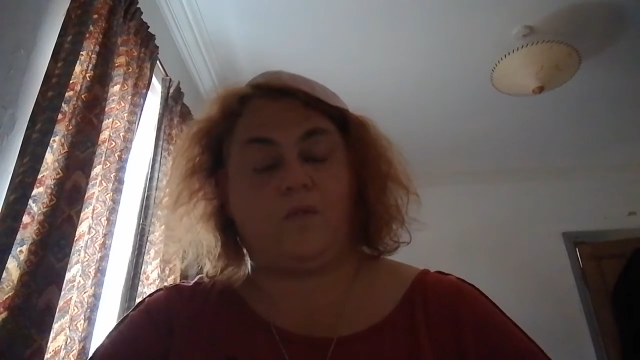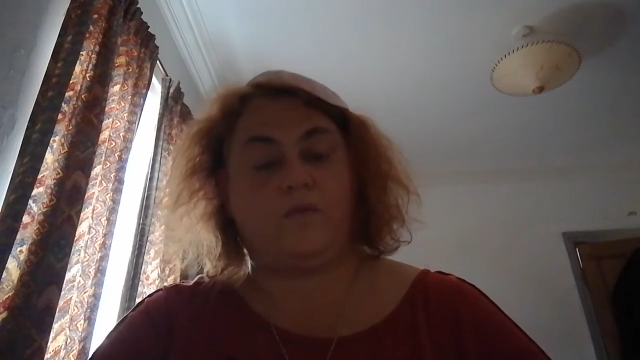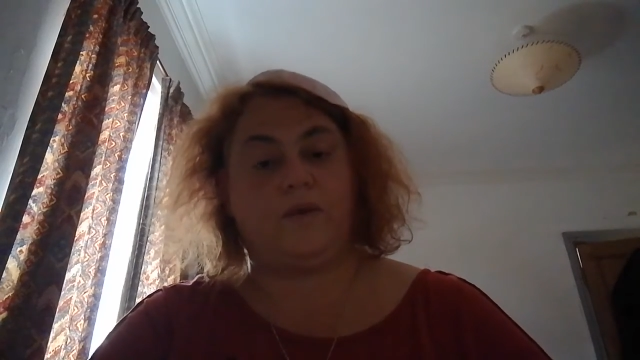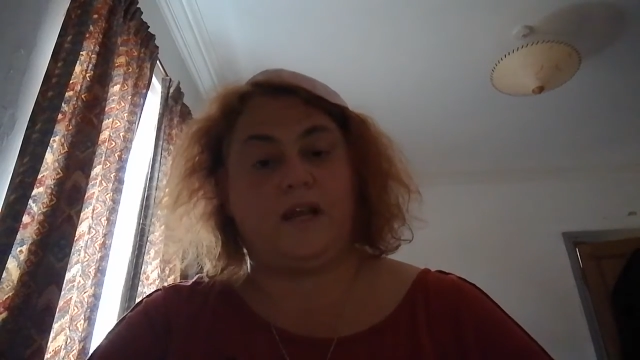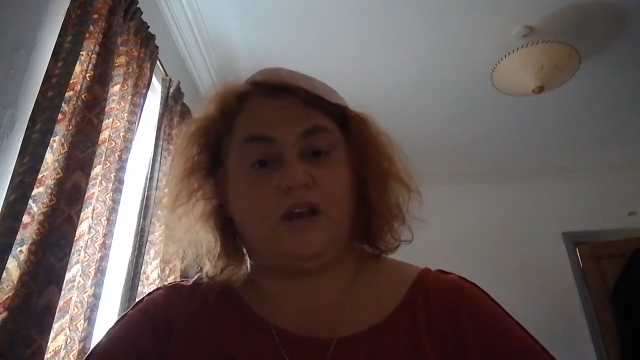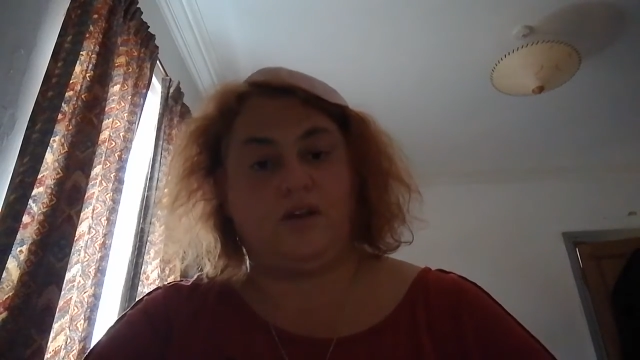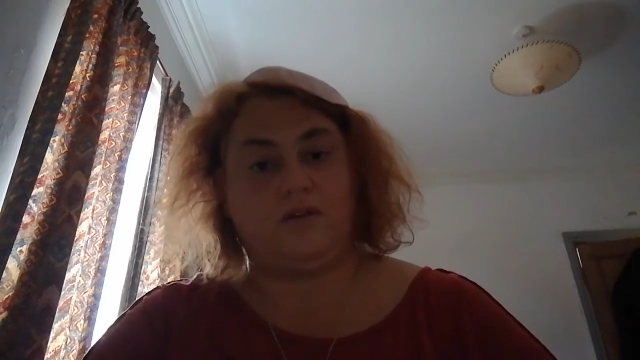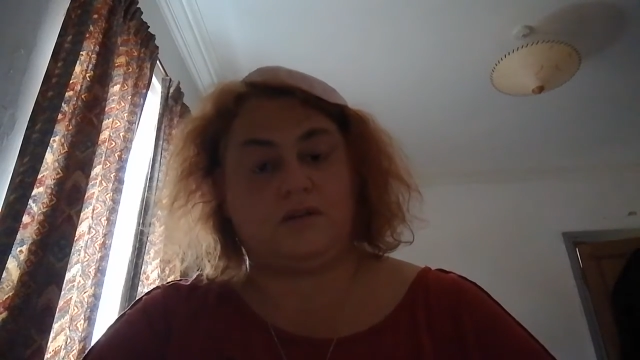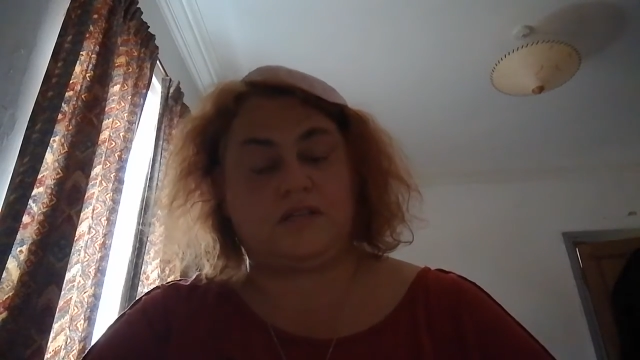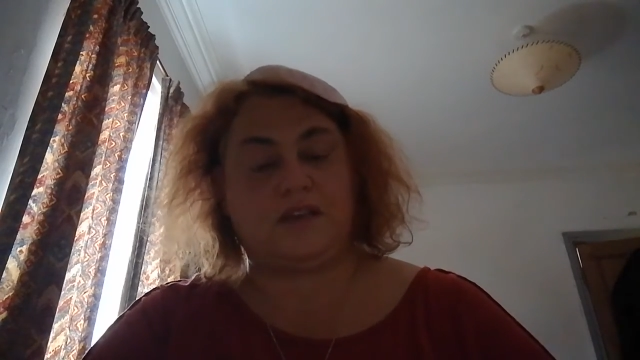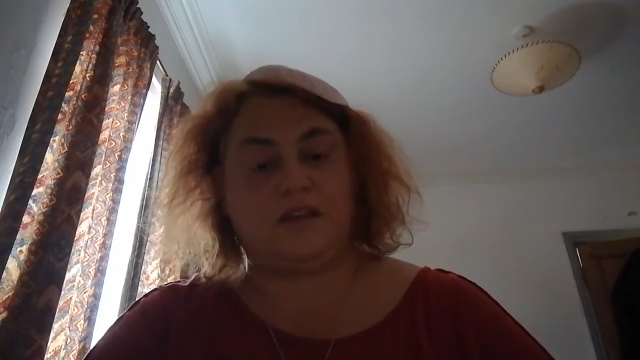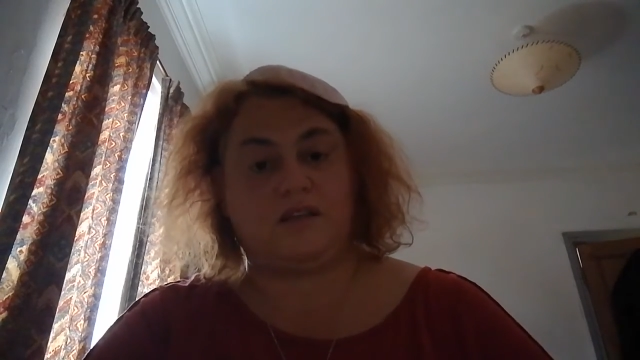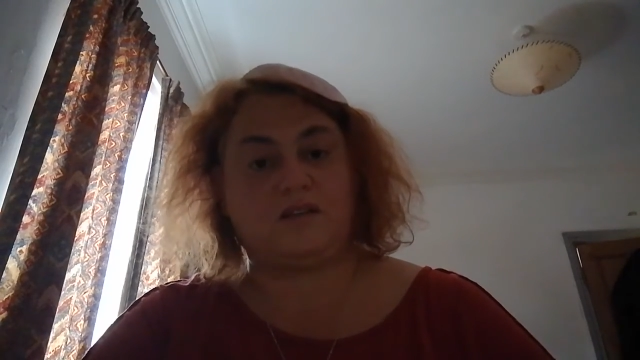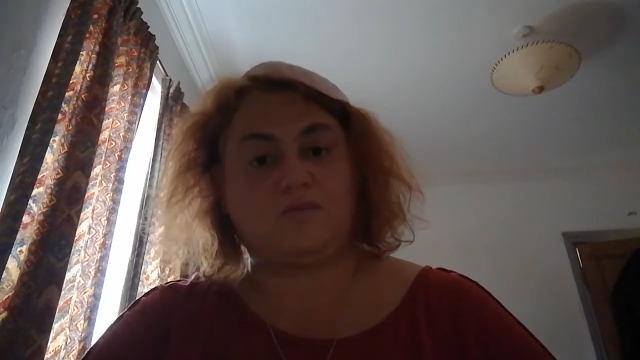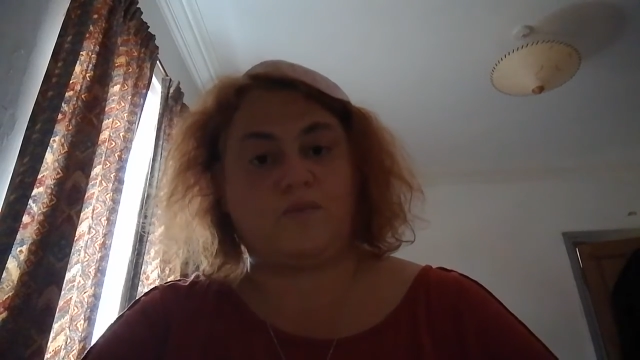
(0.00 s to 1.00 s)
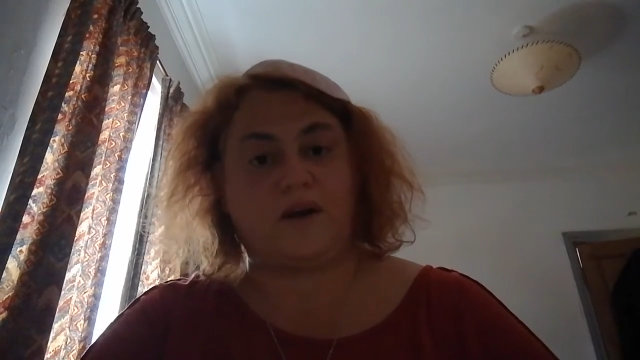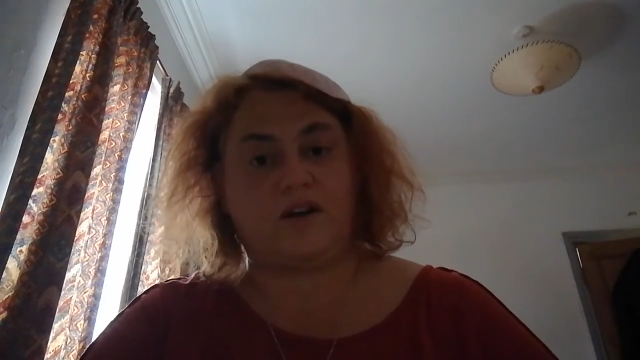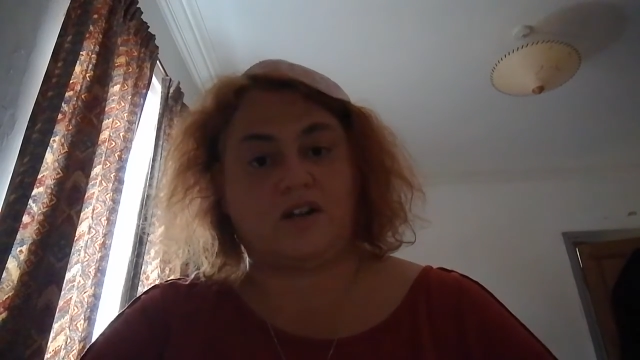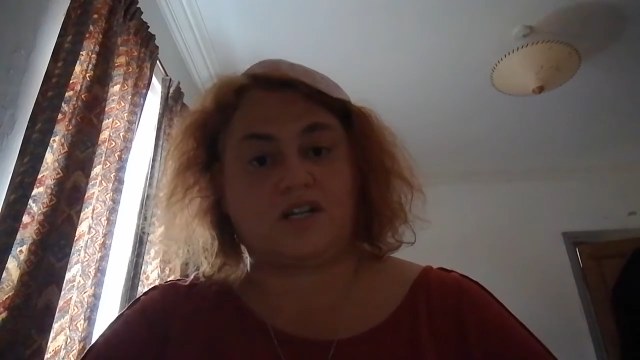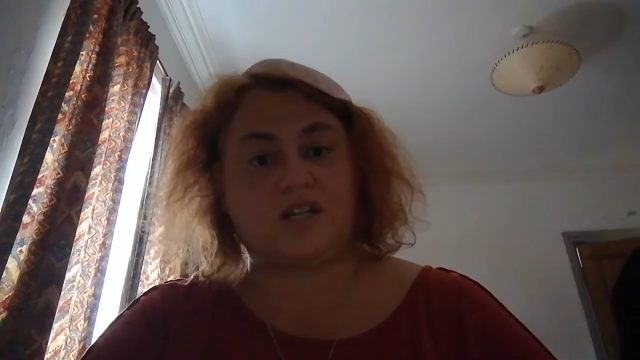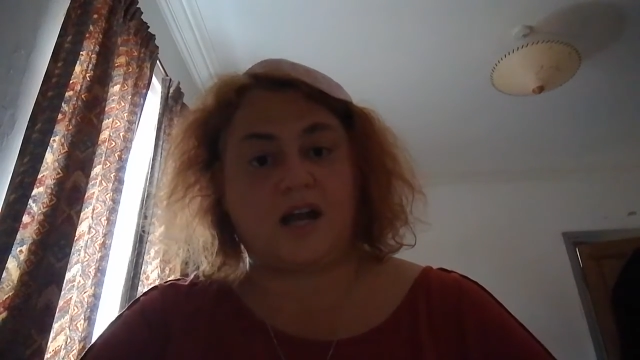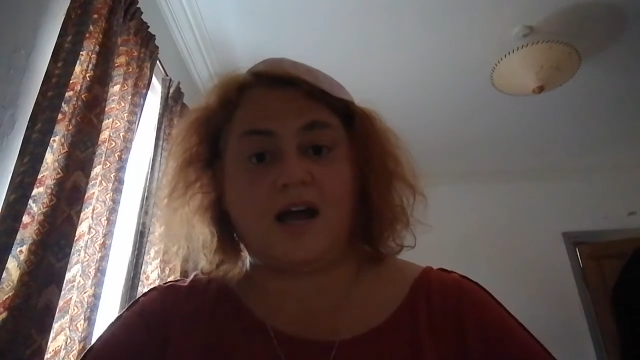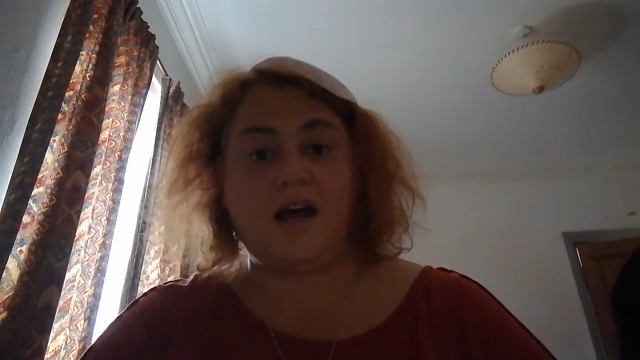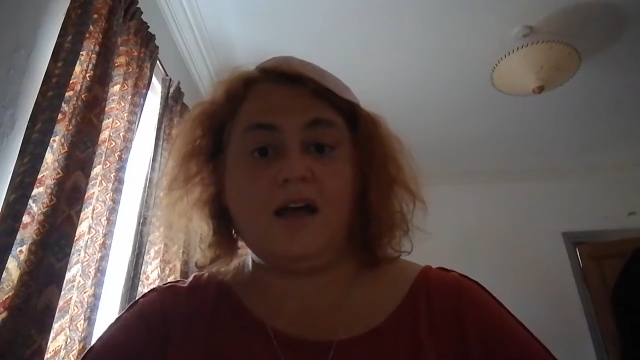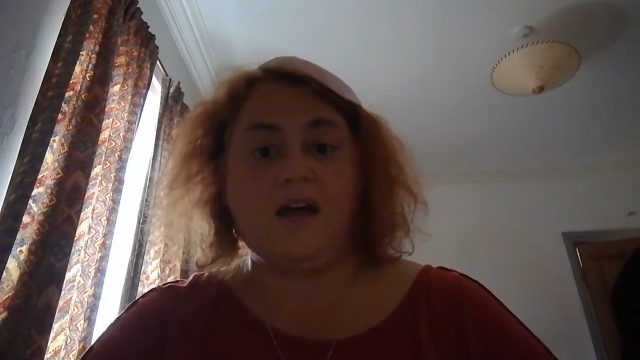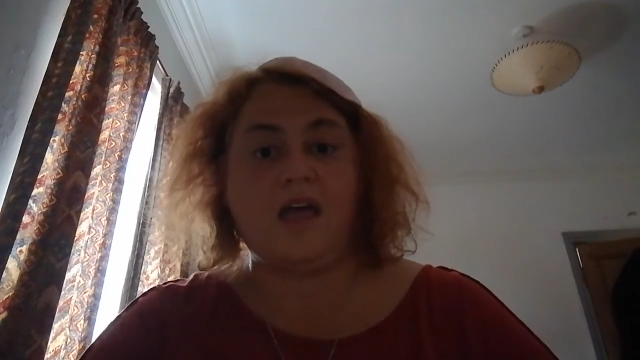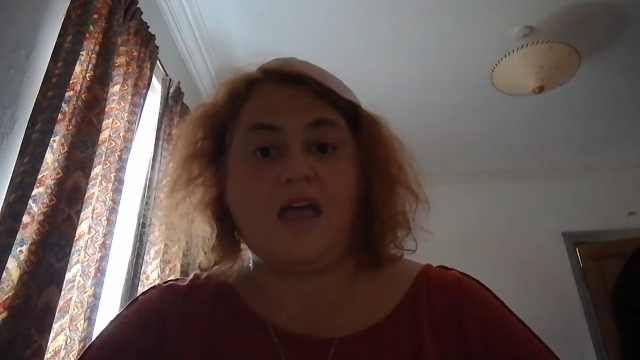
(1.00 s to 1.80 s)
We lose in this parasha,